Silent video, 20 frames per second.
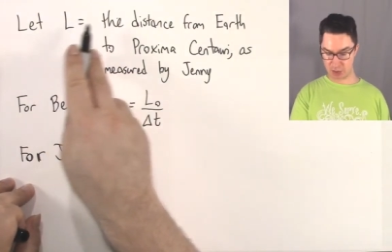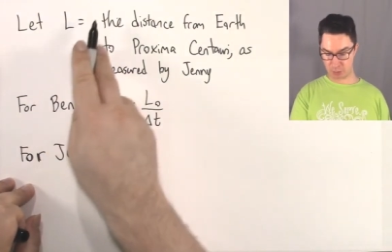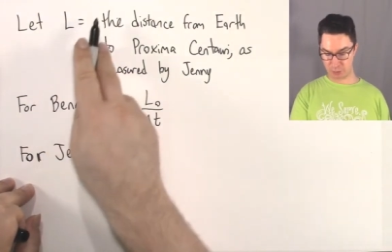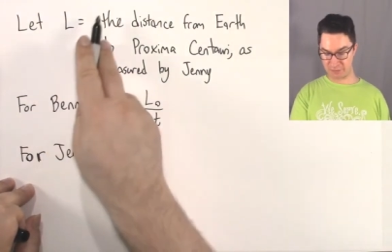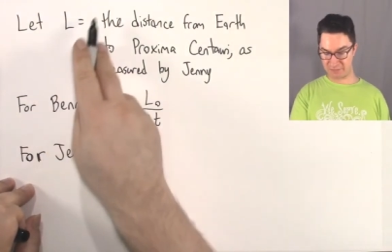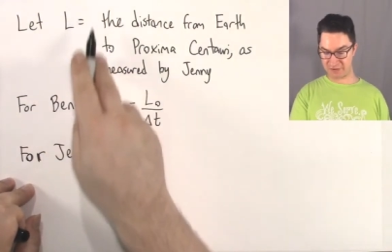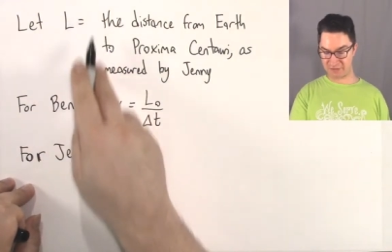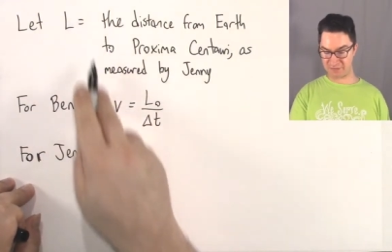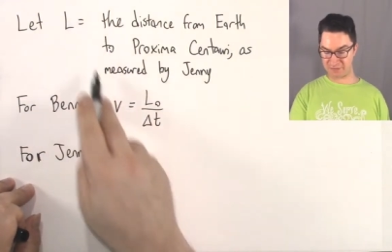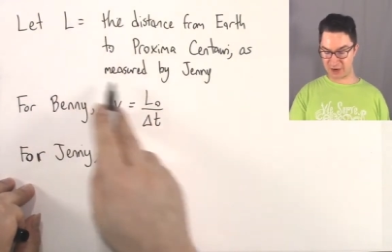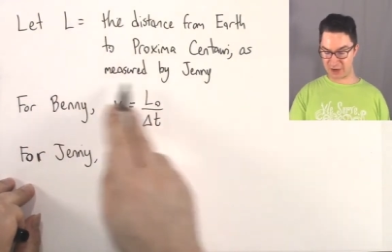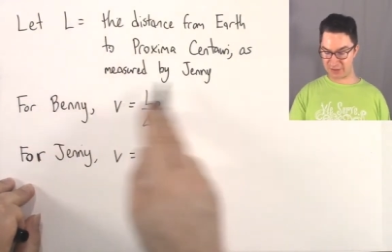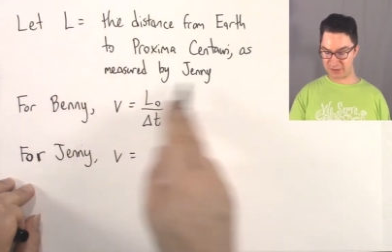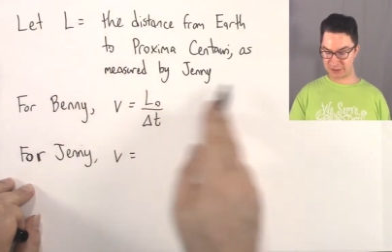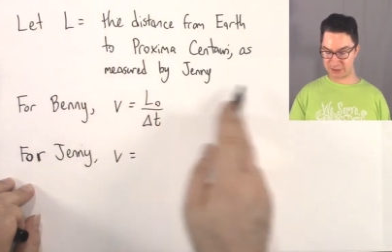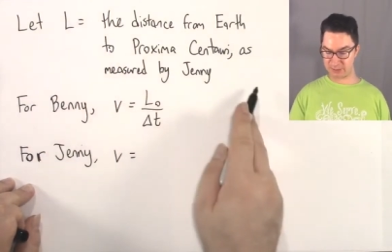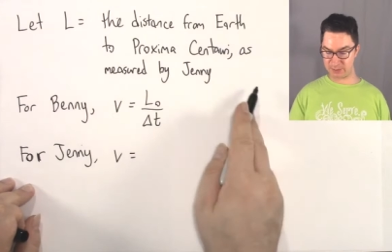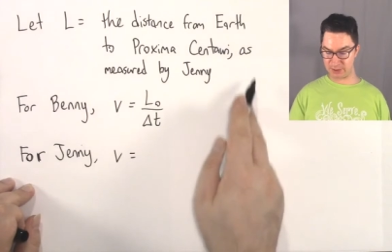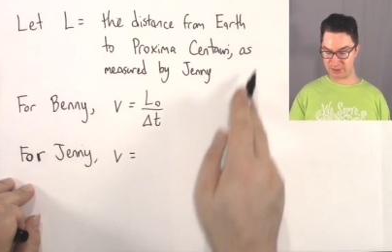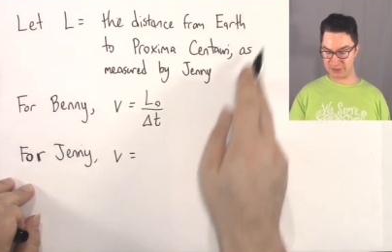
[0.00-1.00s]
We've defined
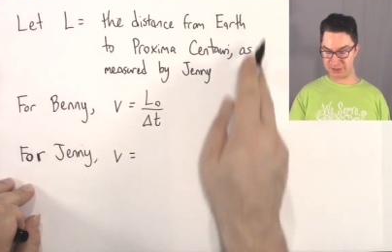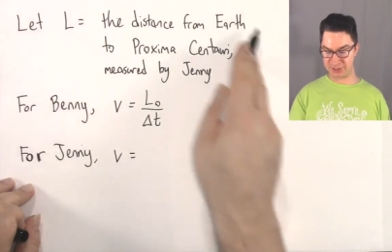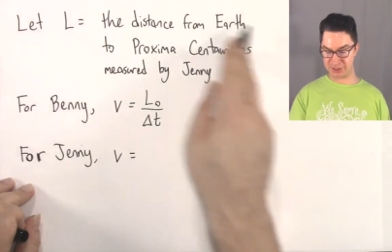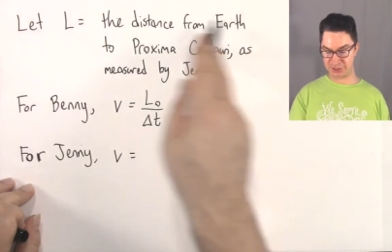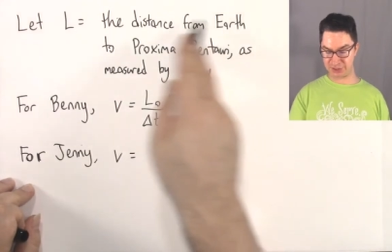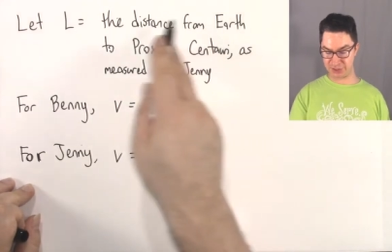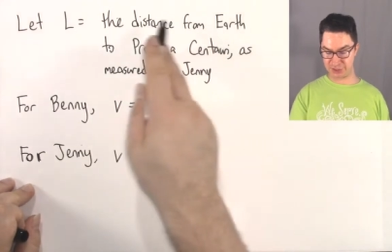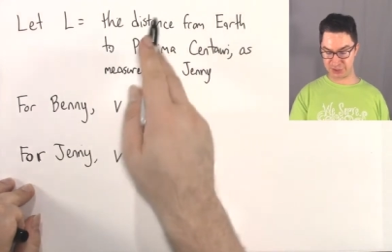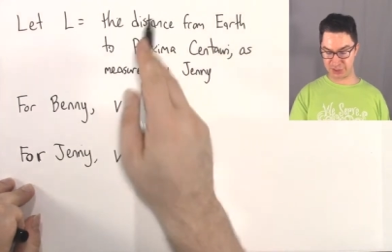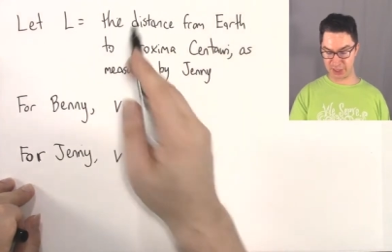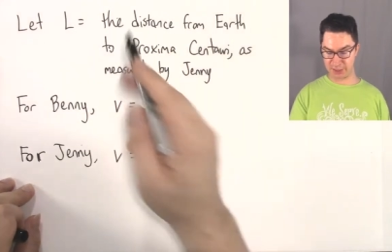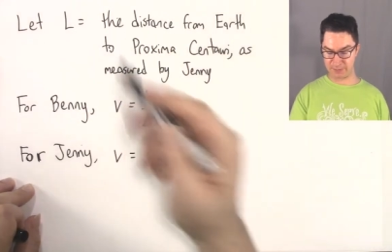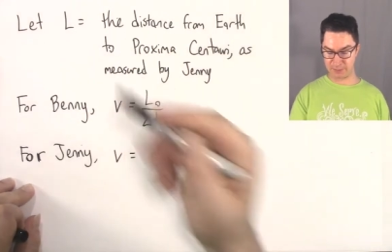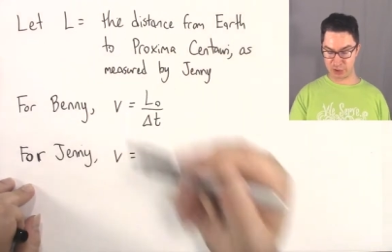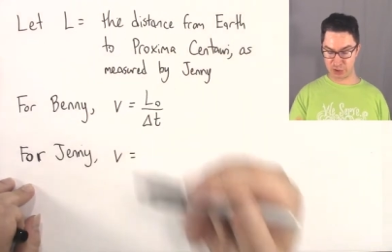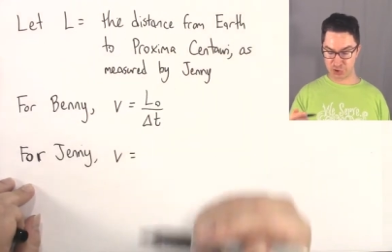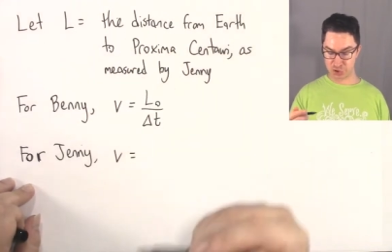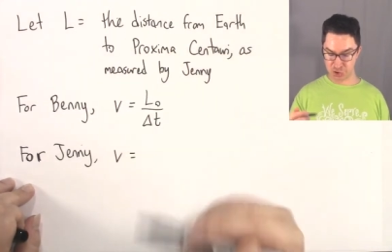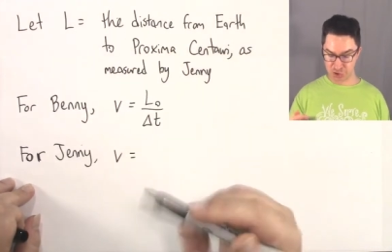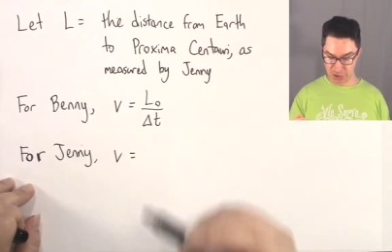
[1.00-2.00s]
this to be the distance that
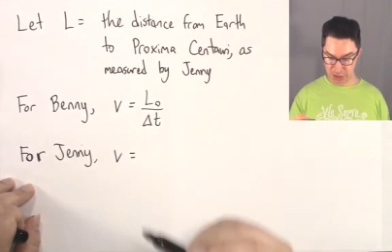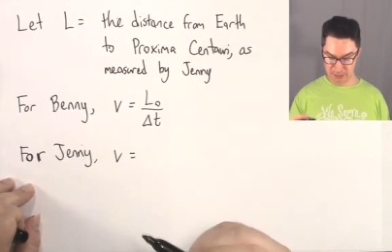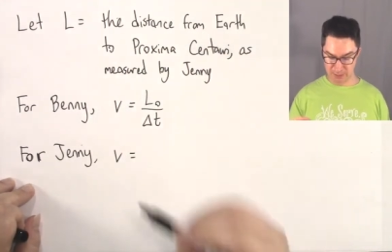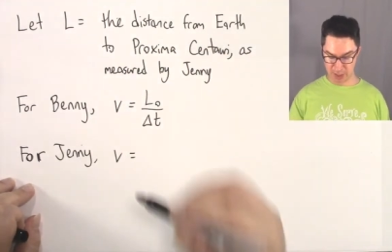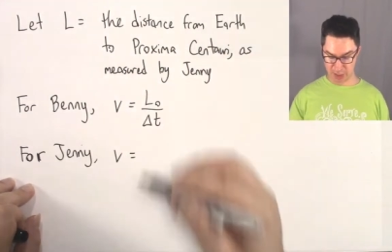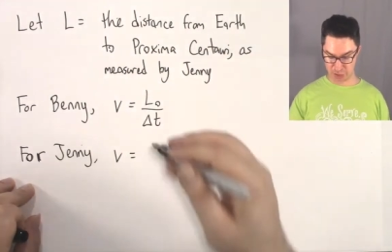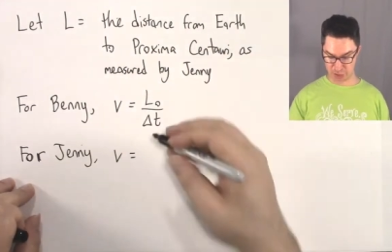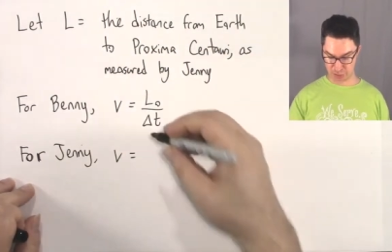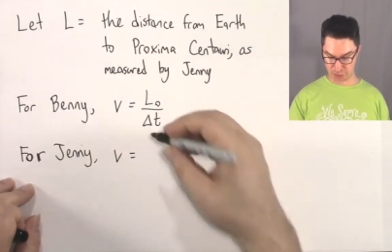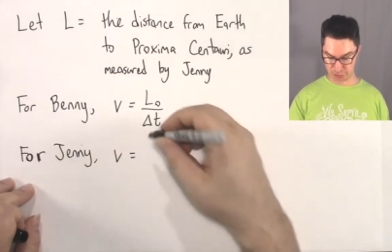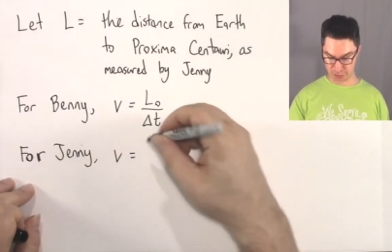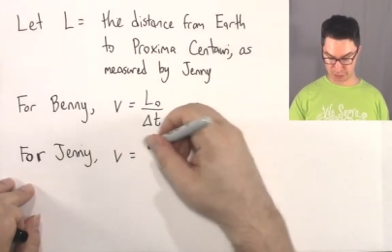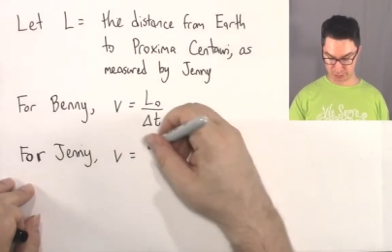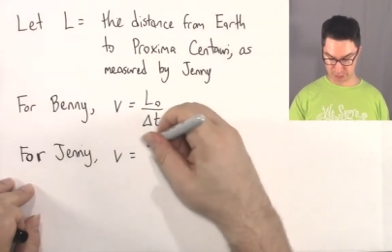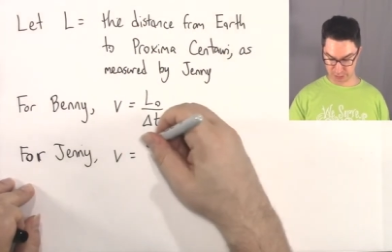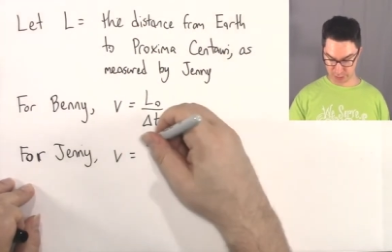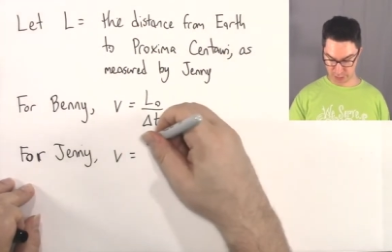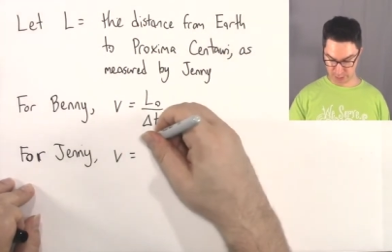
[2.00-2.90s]
she measures.